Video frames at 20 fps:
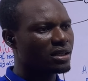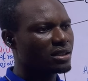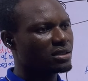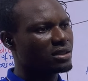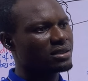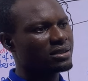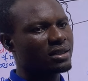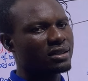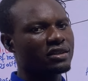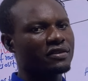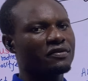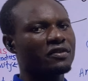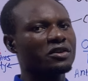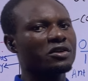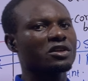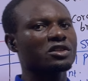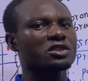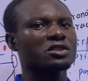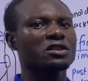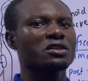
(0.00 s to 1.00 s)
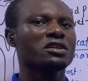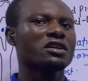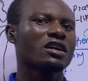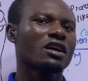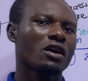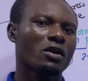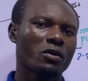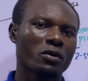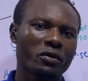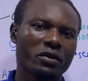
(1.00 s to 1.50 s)
These are the various
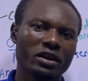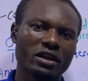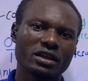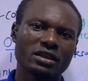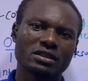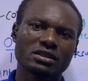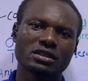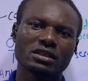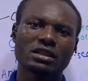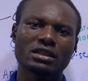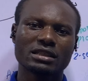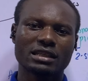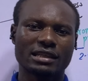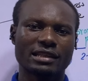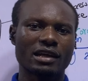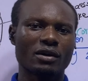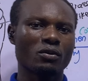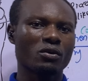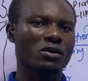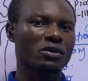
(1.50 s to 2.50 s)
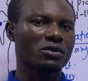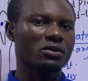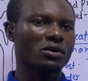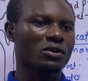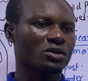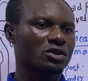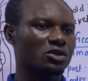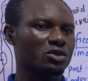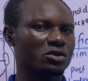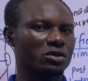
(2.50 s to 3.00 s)
clinical correlates that I want
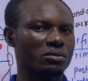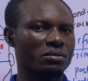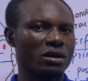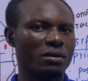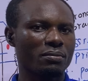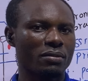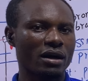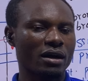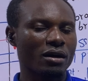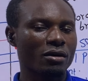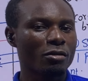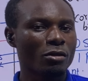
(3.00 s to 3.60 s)
us to remember